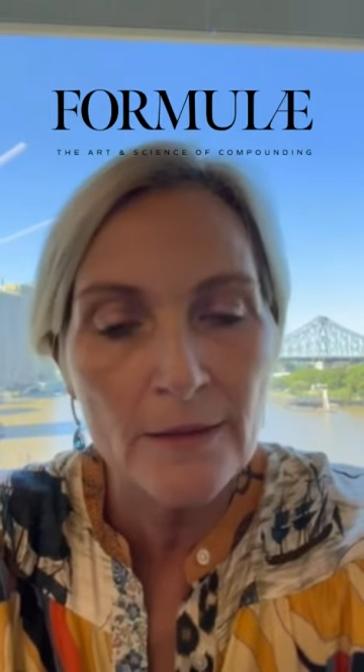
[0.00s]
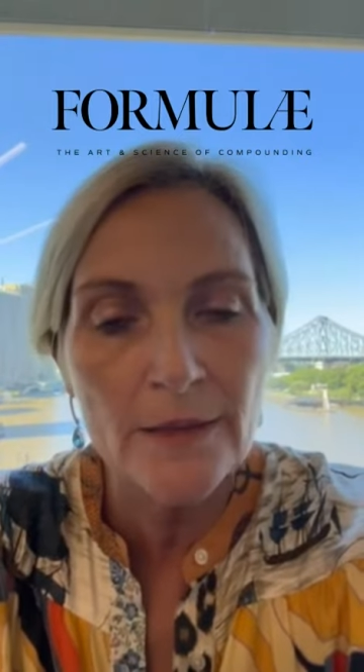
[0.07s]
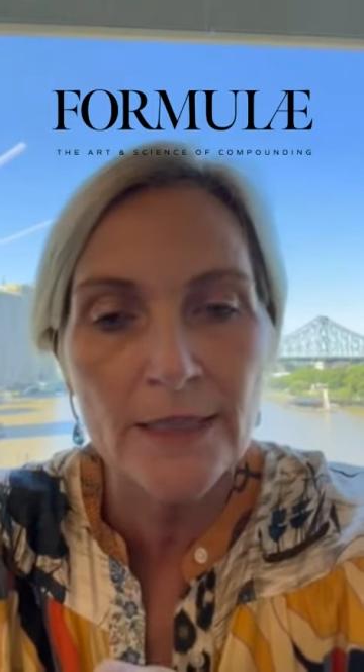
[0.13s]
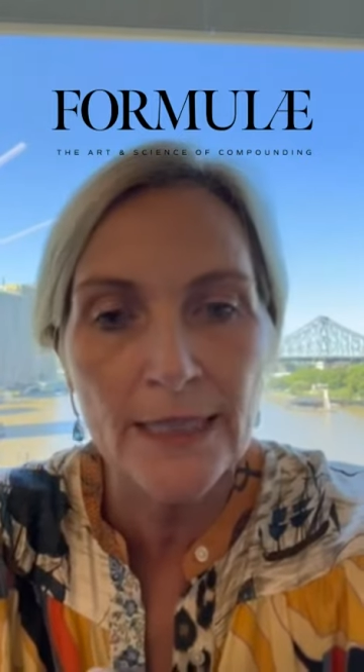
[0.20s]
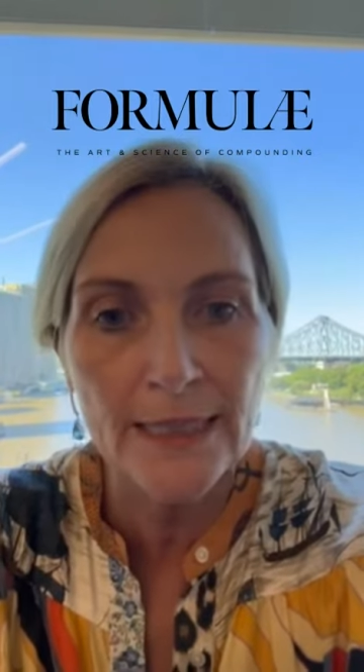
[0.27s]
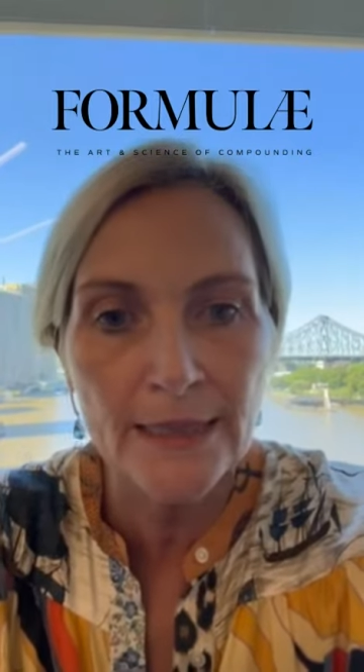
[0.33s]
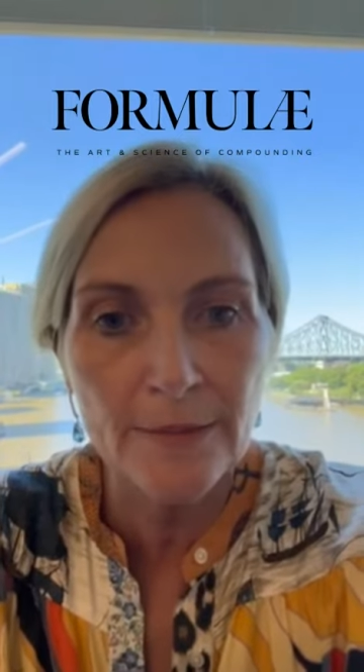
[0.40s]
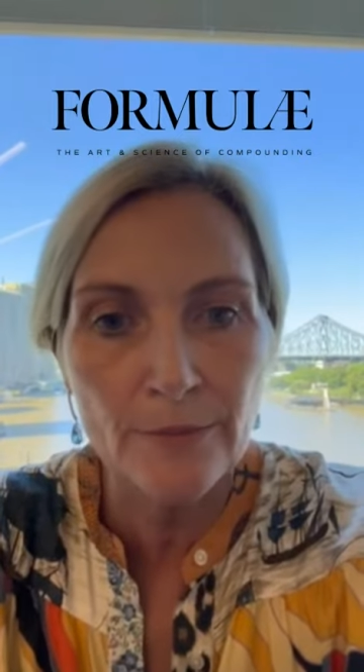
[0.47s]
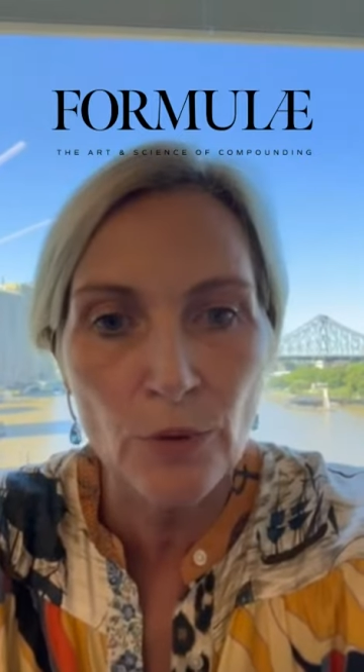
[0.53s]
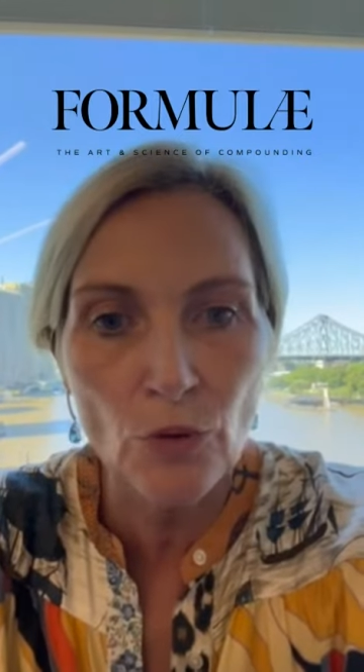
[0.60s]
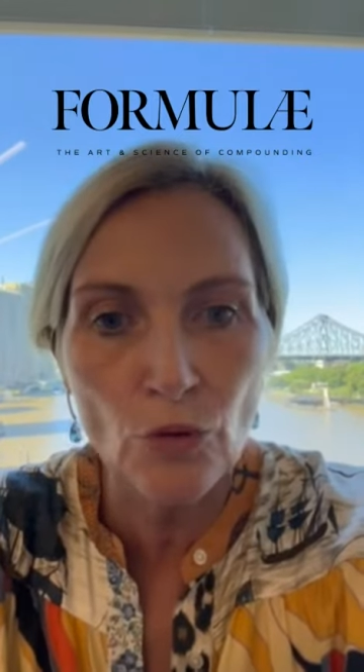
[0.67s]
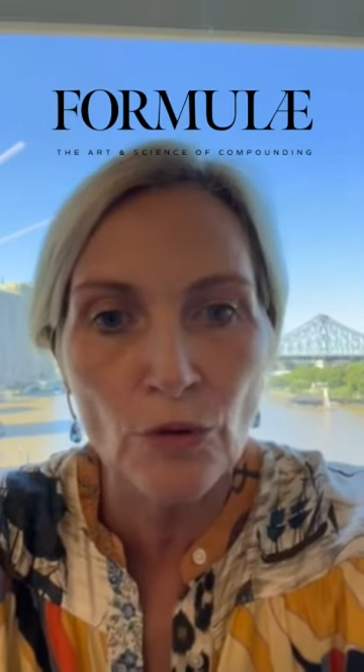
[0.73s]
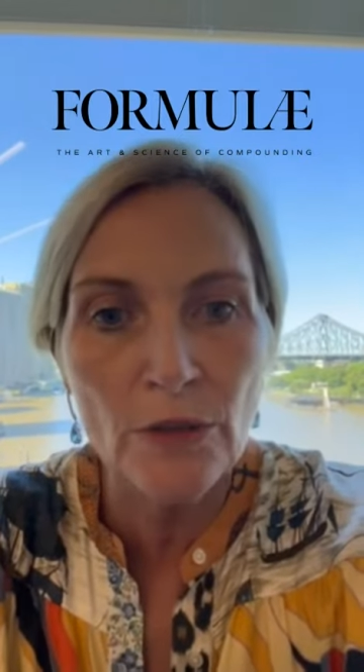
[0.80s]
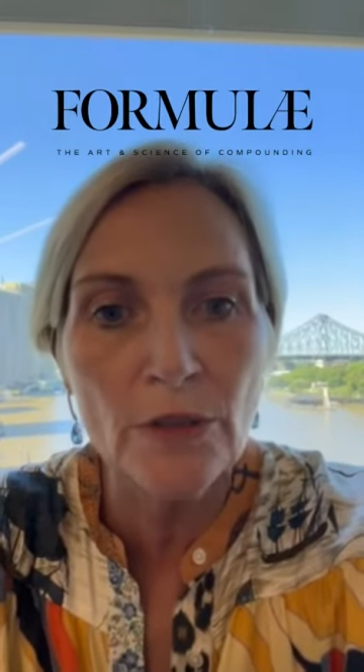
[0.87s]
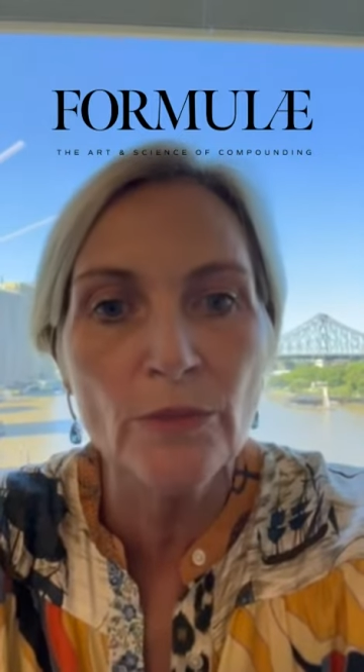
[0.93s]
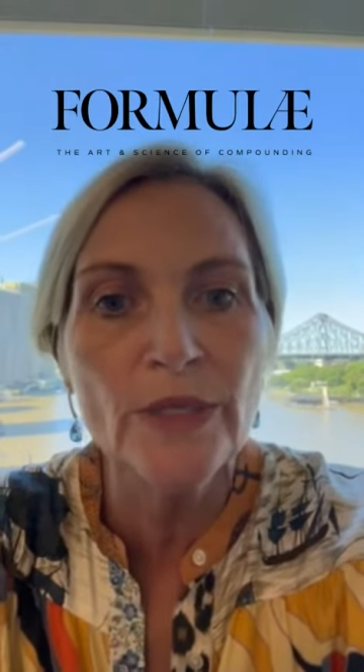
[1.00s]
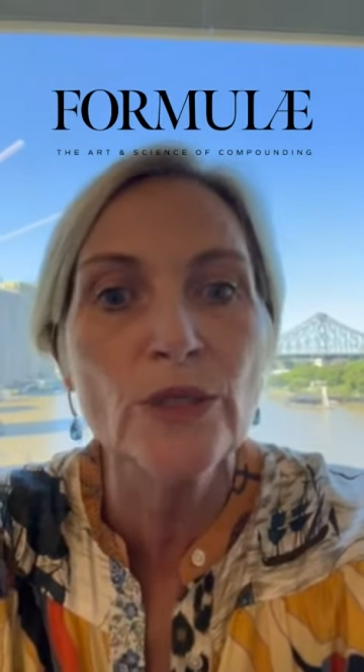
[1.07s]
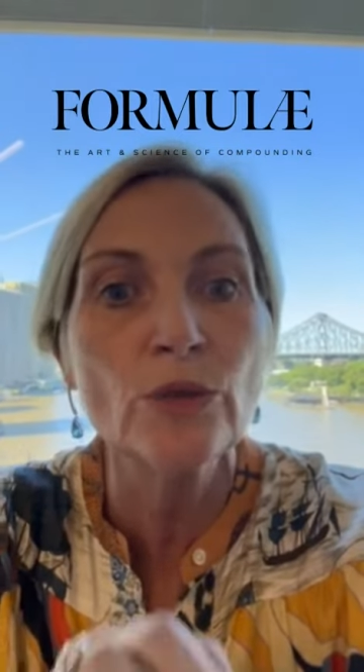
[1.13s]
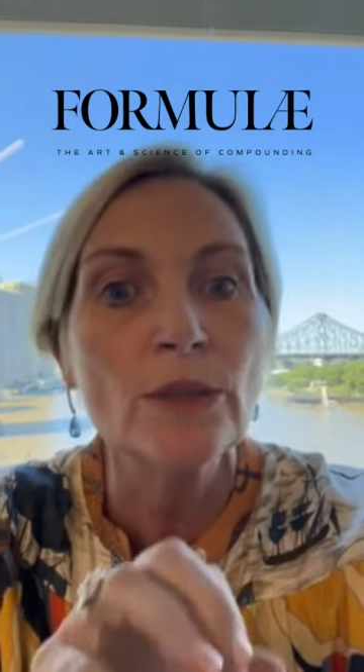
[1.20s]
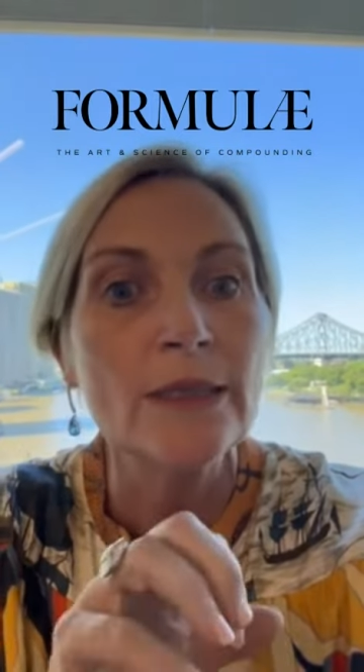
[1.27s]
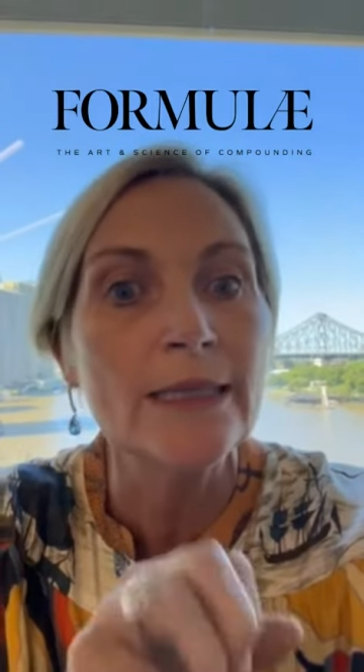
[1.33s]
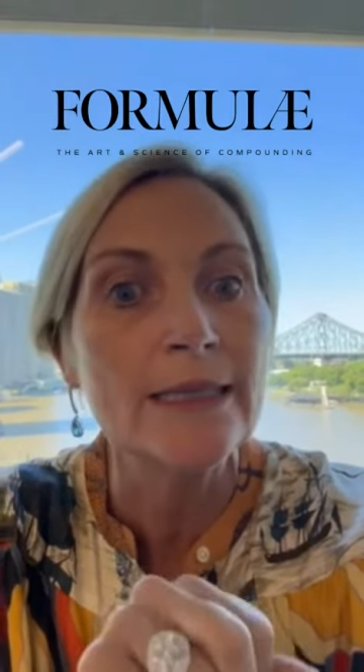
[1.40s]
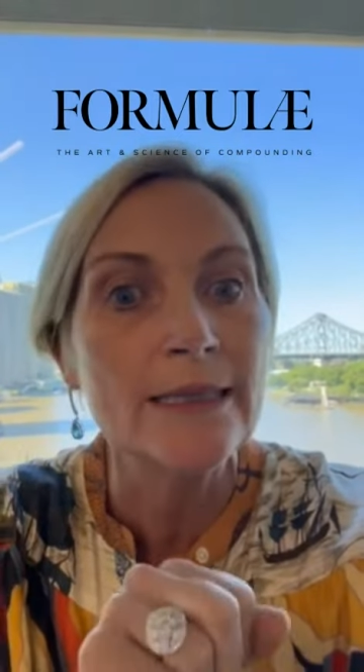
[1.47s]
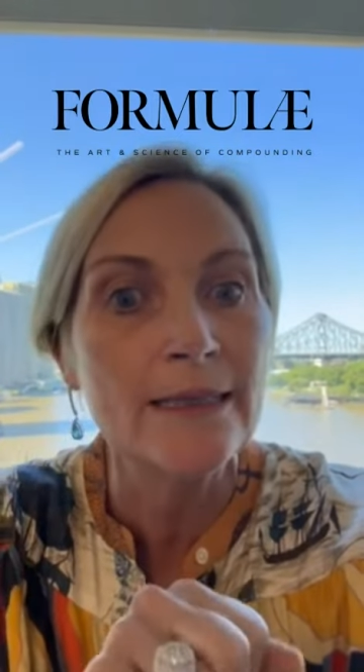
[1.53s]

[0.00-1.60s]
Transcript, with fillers: yes, important. We do a leaky